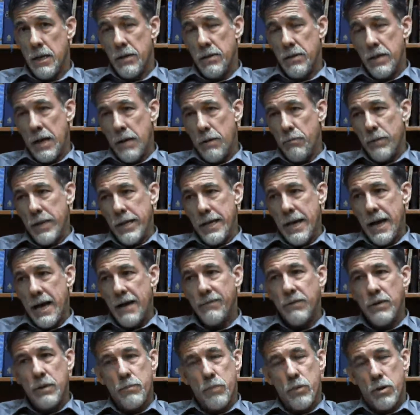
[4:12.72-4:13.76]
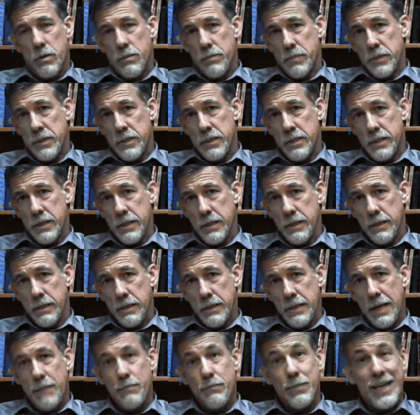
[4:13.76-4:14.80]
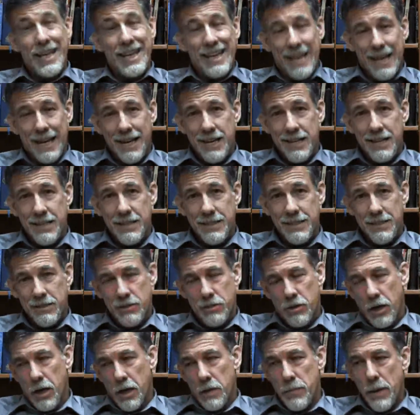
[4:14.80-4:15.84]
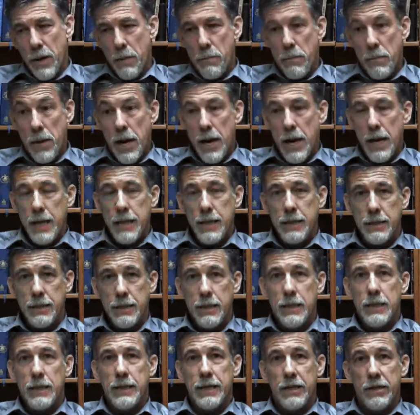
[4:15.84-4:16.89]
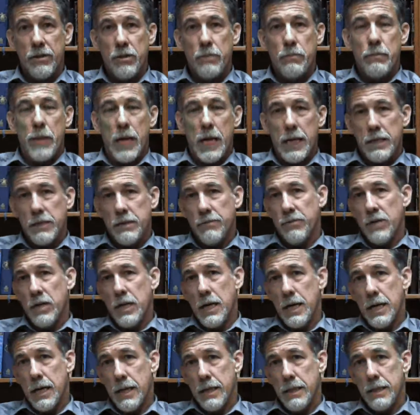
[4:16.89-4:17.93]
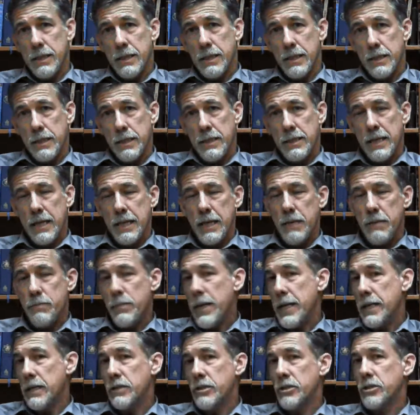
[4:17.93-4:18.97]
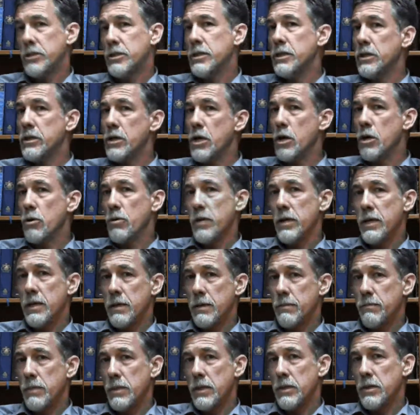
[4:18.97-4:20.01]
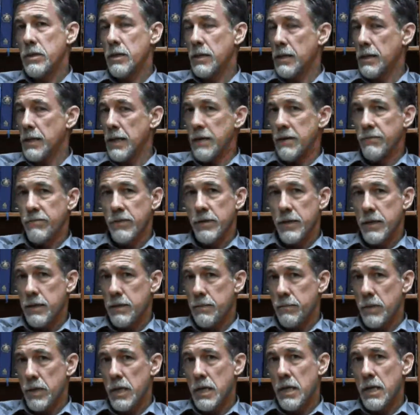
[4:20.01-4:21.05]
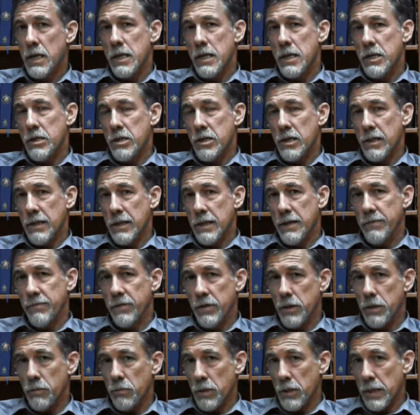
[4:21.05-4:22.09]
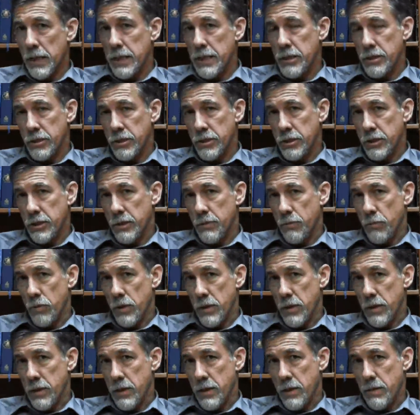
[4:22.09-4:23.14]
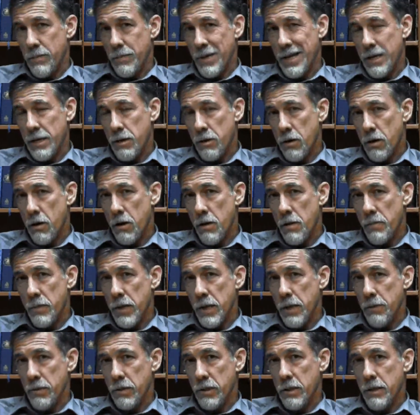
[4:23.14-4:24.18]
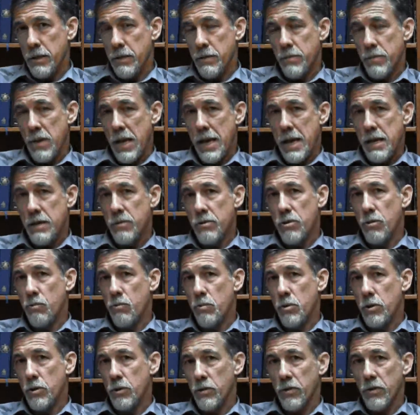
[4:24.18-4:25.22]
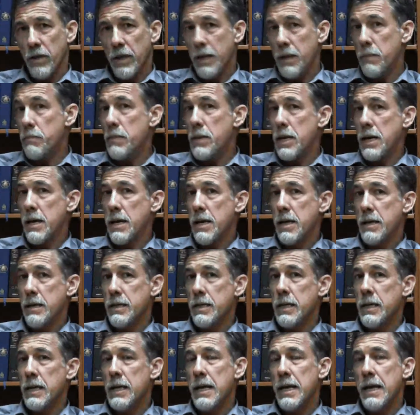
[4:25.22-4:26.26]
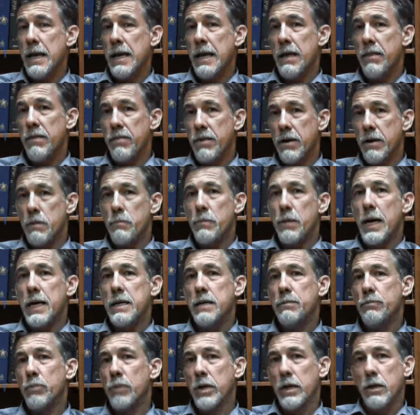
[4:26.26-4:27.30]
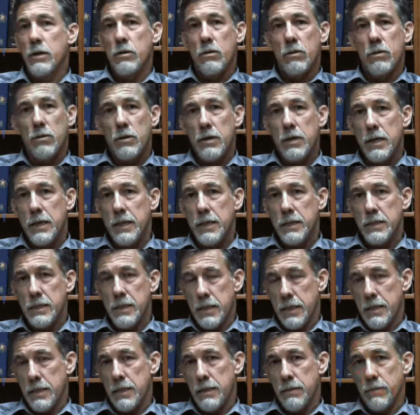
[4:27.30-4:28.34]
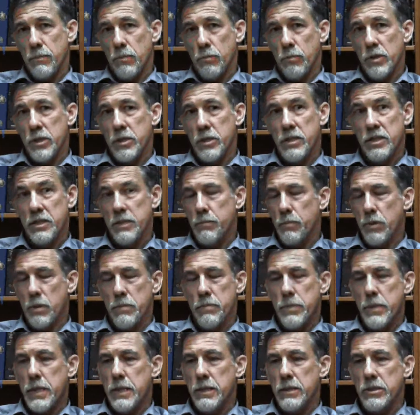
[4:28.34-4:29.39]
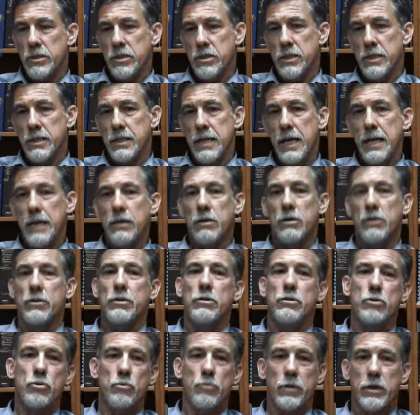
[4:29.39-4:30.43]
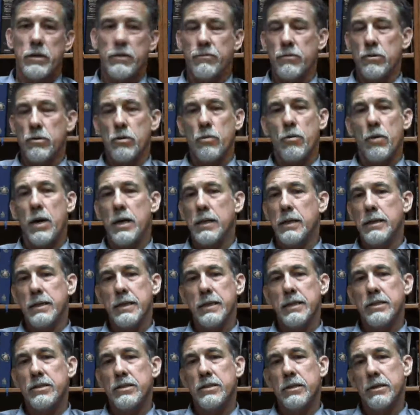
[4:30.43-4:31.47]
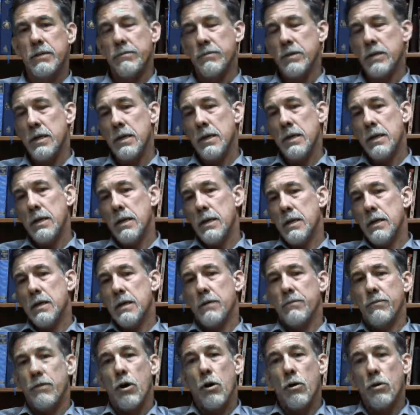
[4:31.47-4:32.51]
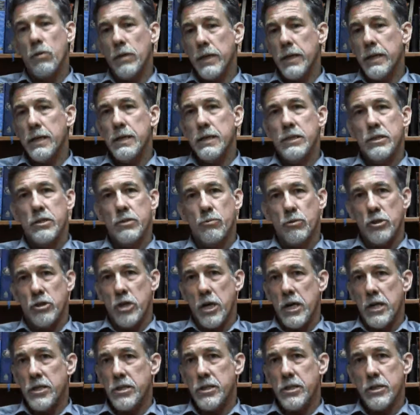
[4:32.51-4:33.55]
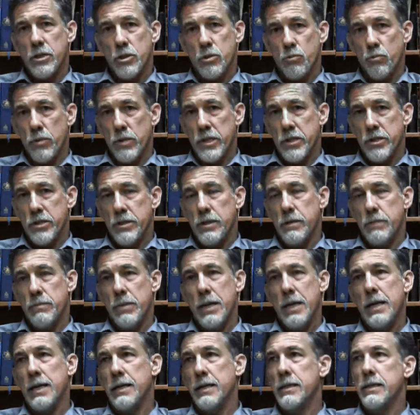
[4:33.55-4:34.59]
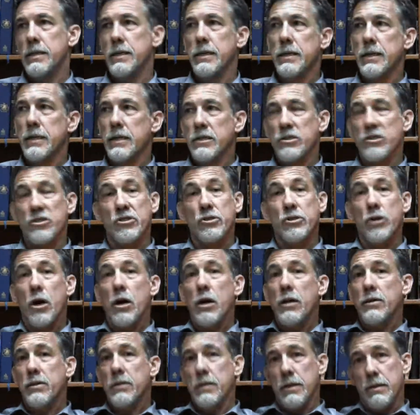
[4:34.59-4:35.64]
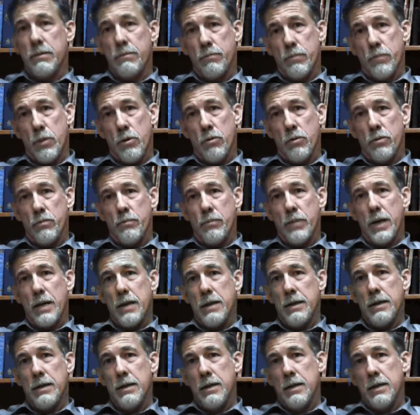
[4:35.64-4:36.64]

that we have a purpose that began talking about mind in the mind of God, that He made us to know Him, to love Him, to live in a relationship with Him, in harmony with Him and the world that He made, and thereby to bring glory to Him, which simply means to take all those wonderful qualities of, of holiness, justice, wisdom, and exalt them both by.